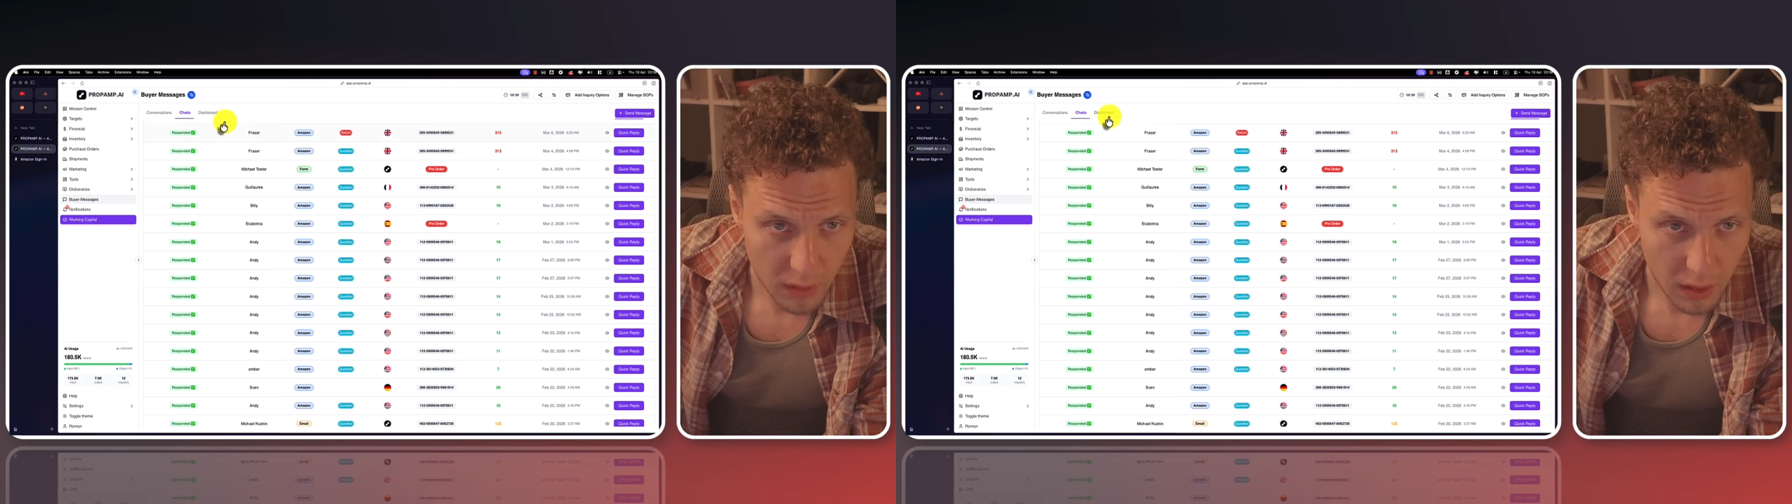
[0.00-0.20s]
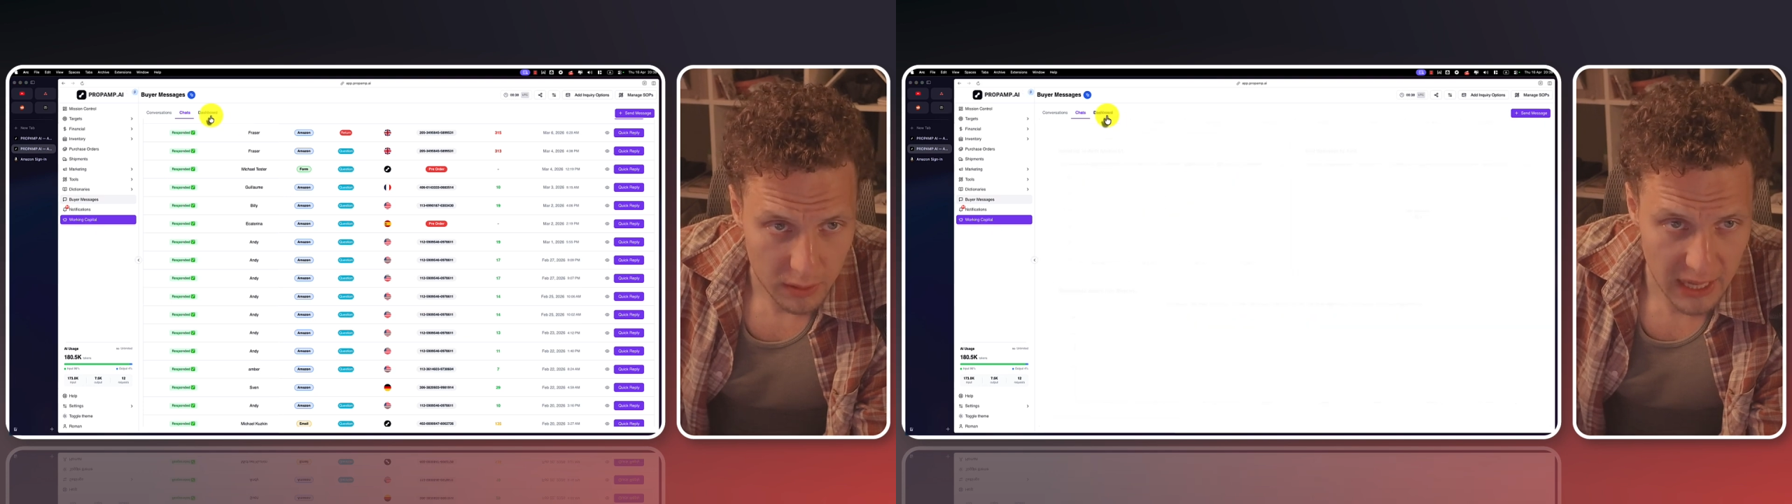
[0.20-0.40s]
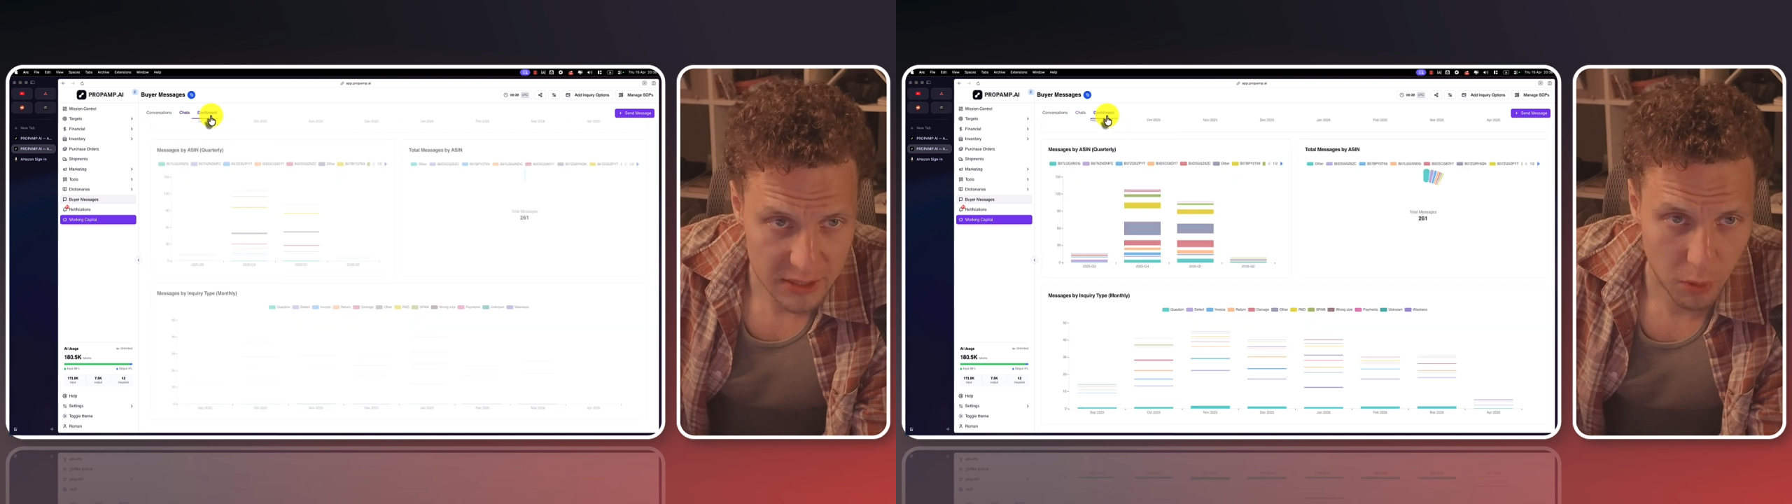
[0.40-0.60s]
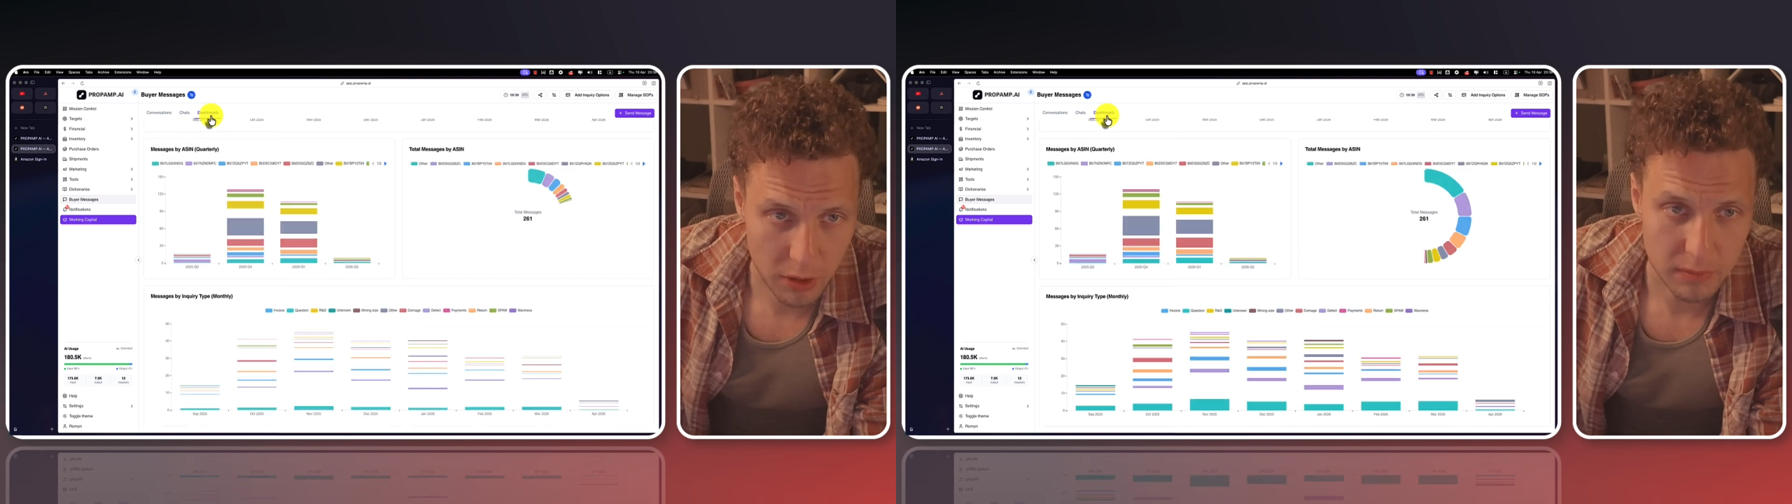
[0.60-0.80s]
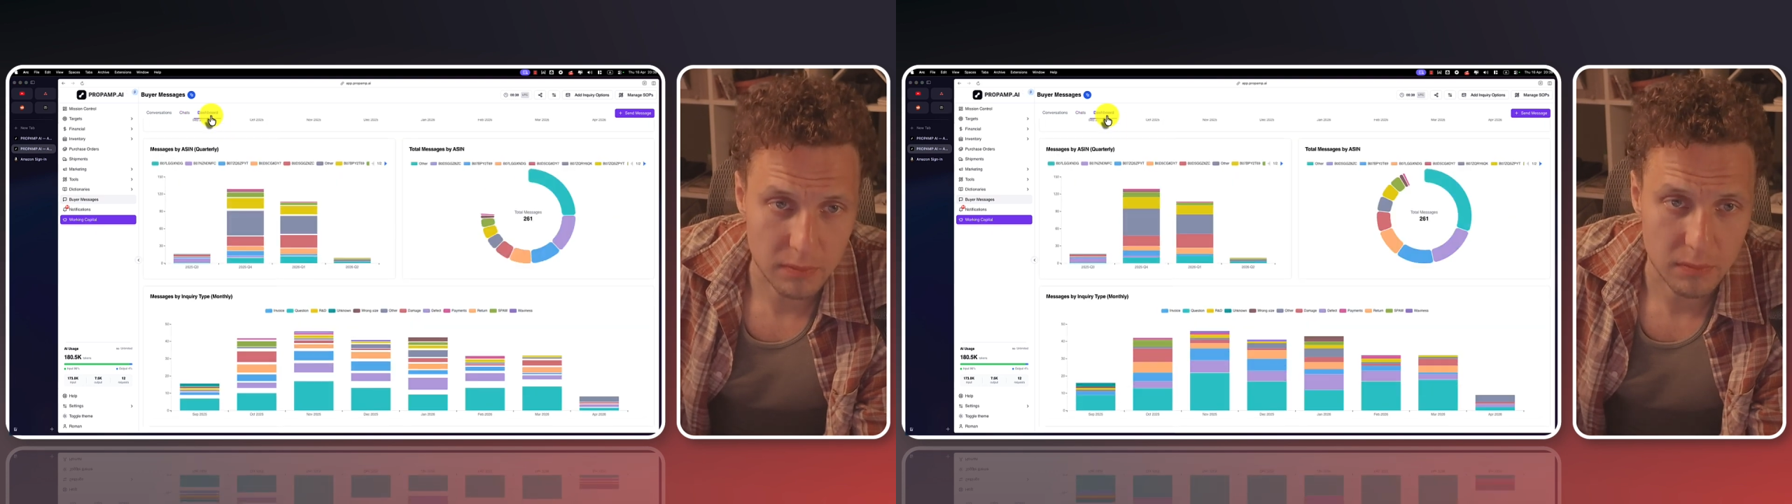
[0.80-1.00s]

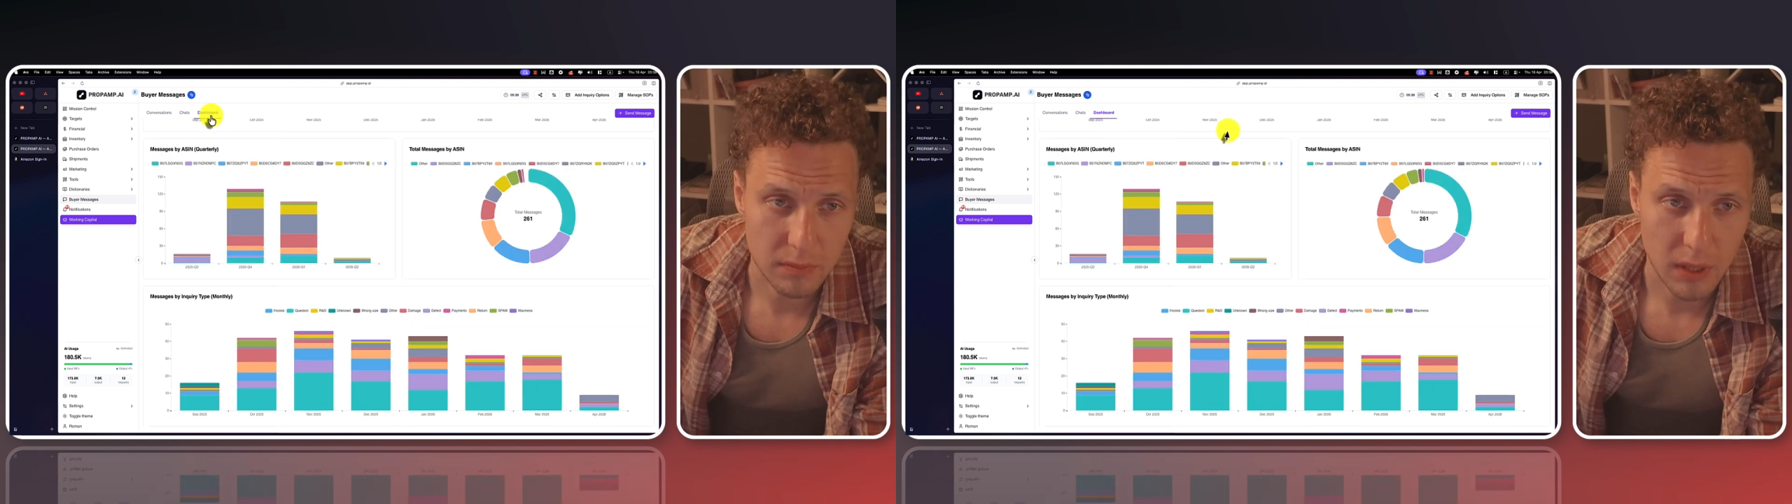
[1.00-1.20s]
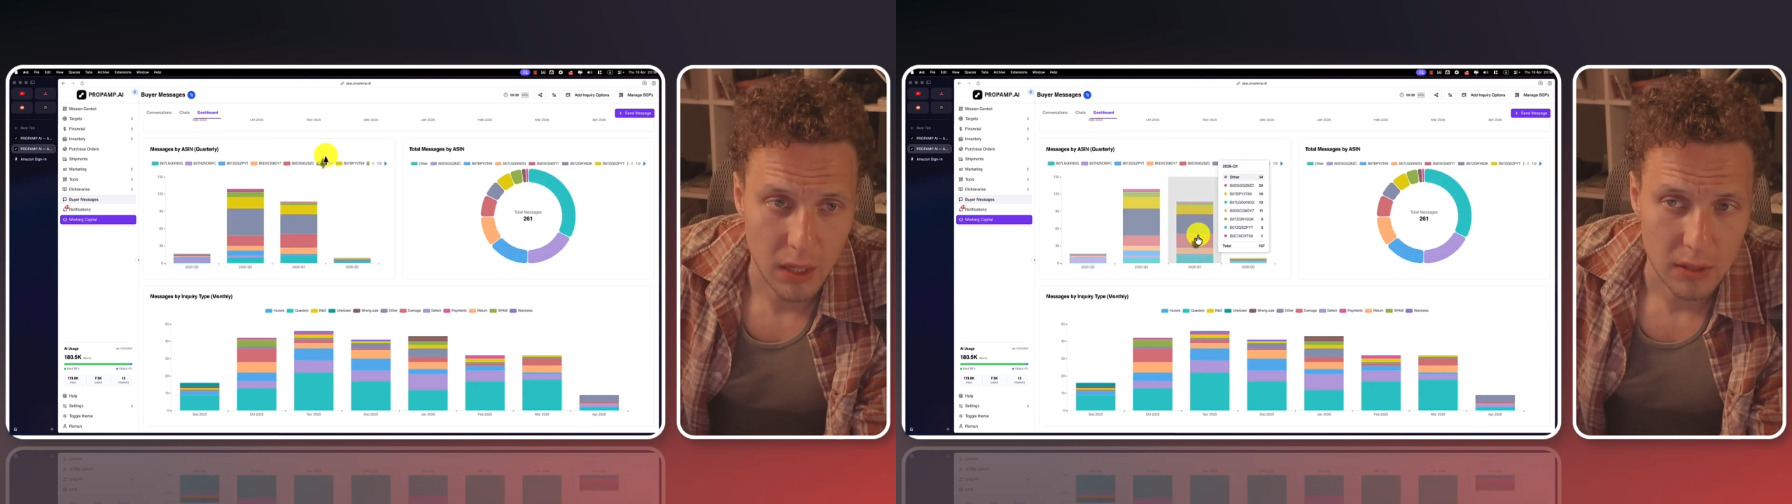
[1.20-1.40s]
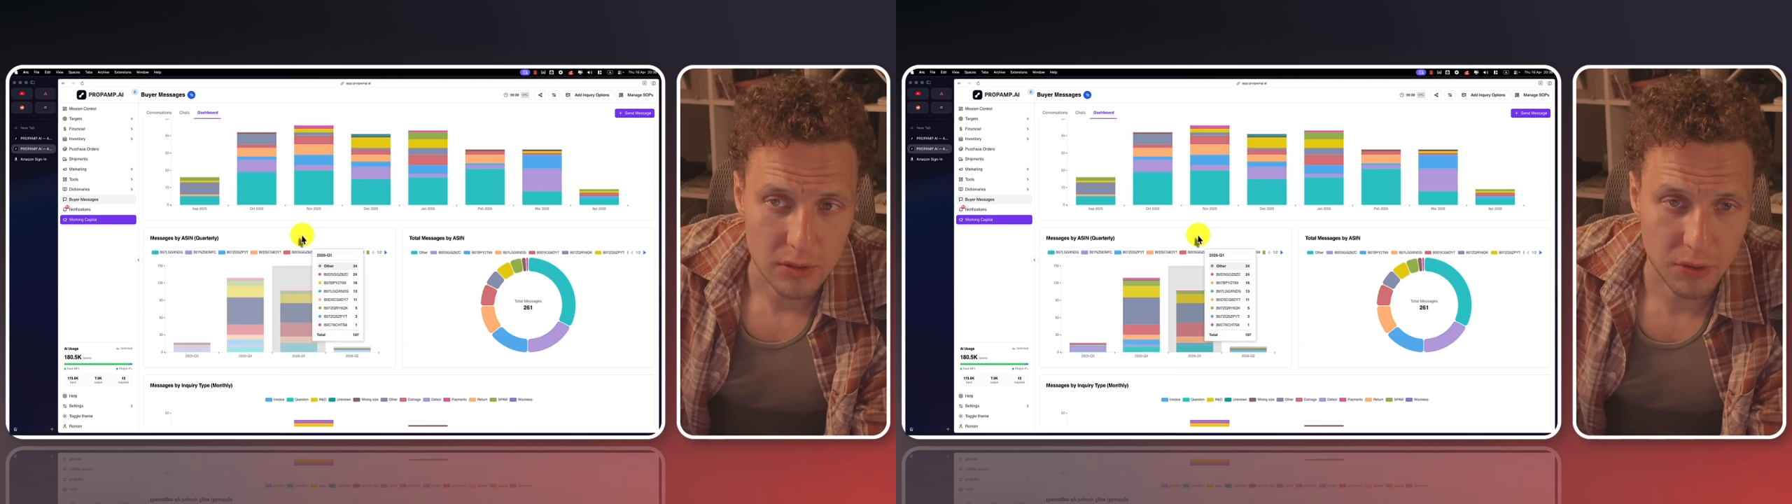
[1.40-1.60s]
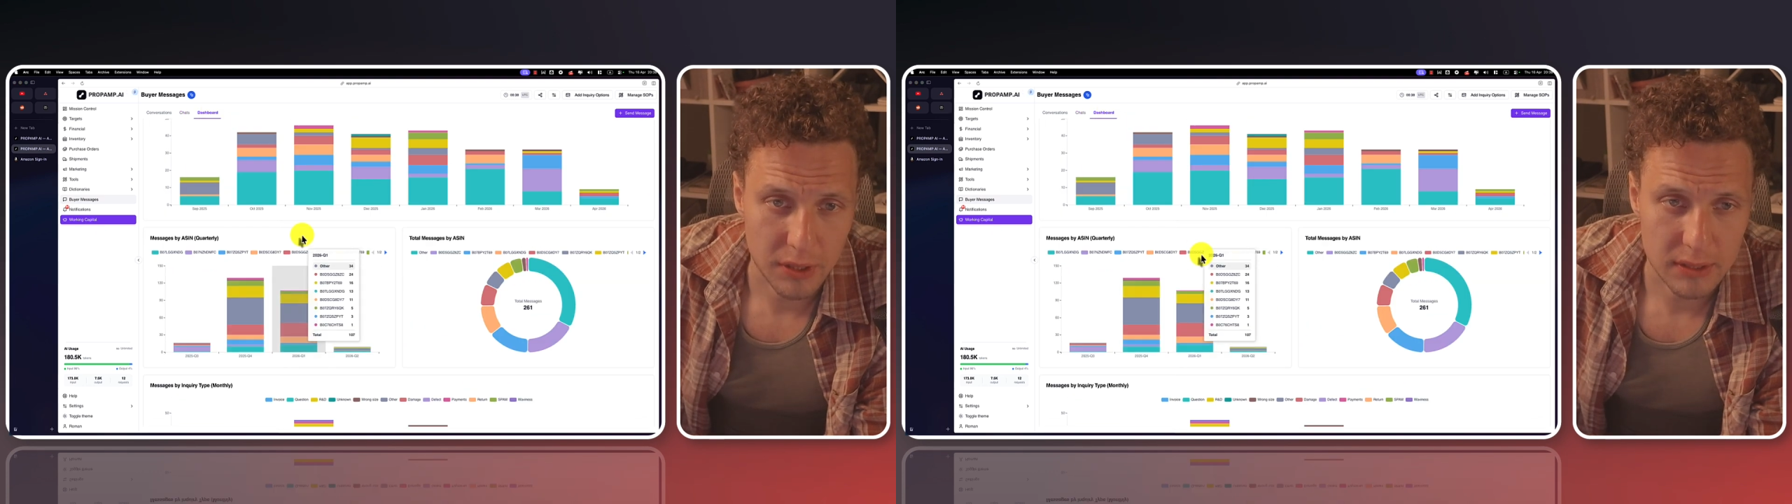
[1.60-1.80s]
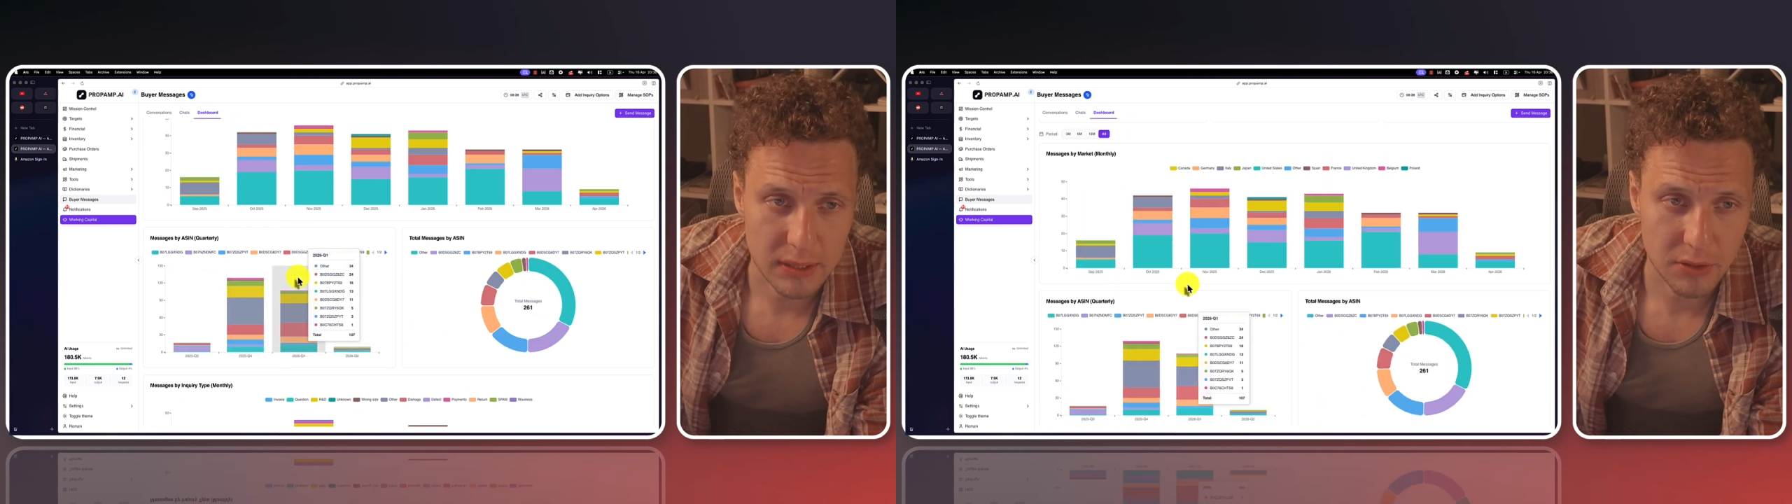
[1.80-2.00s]
dashboard. So
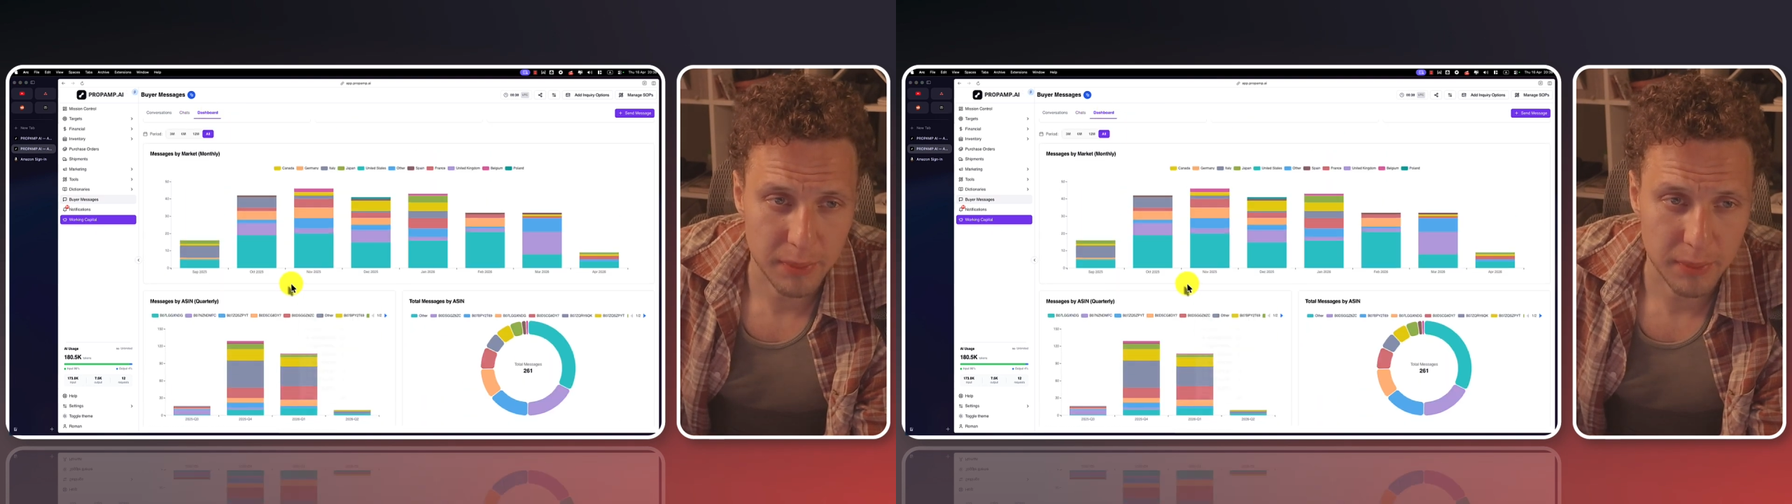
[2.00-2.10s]
you